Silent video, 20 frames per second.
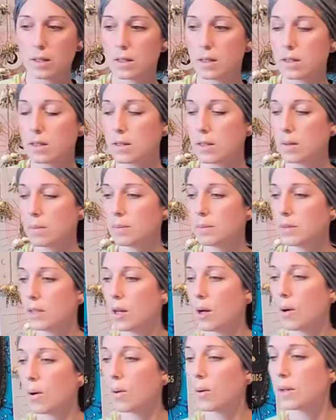So,
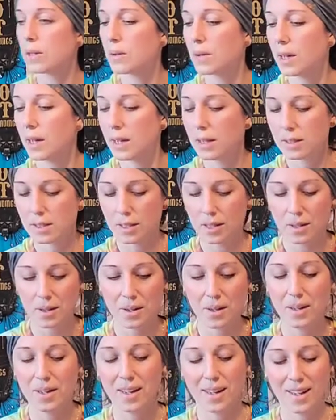no, you can't.
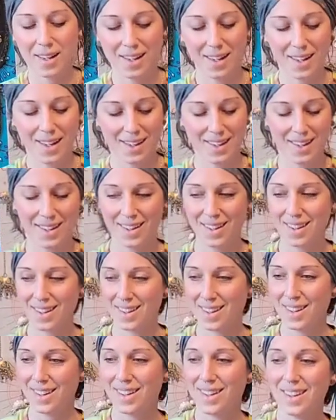All
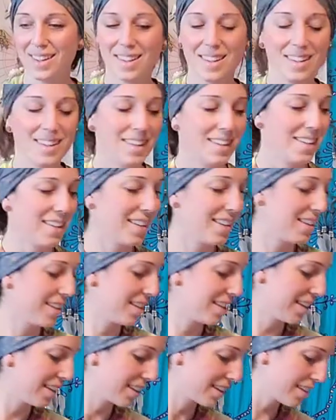
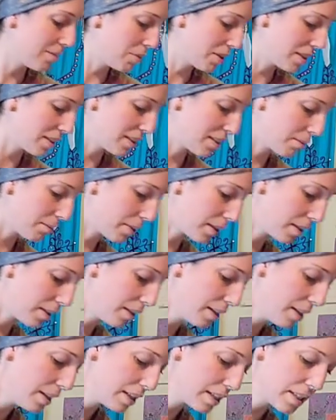right, come on, Simba.
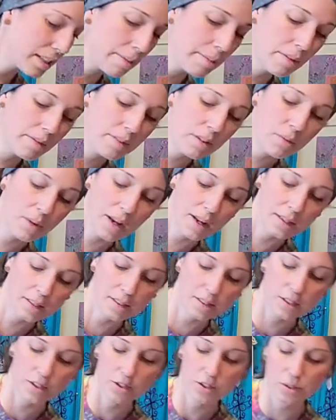Some of you had a
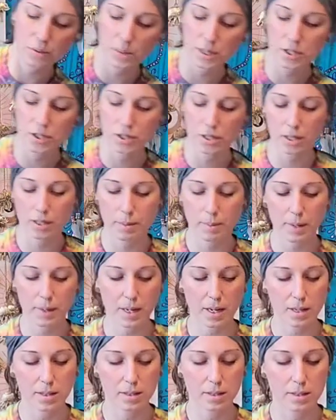situation in the
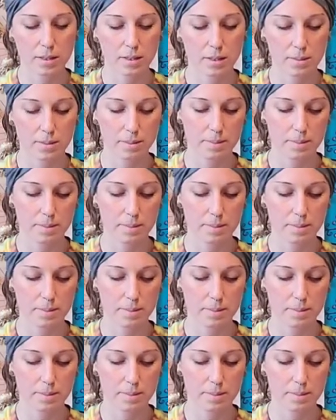past